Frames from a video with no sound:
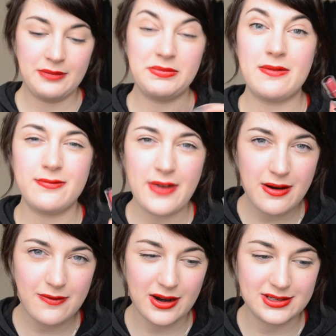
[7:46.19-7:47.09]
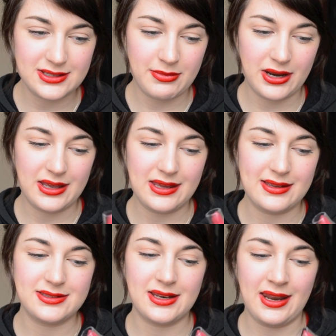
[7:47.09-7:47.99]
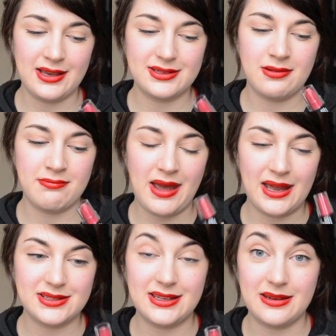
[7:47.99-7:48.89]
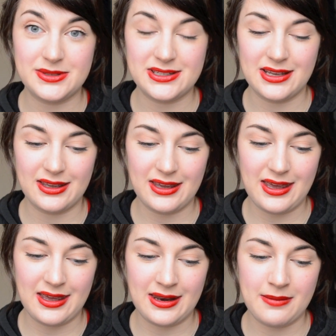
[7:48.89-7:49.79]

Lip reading: Then very, very similar is NYX Matte Lipstick in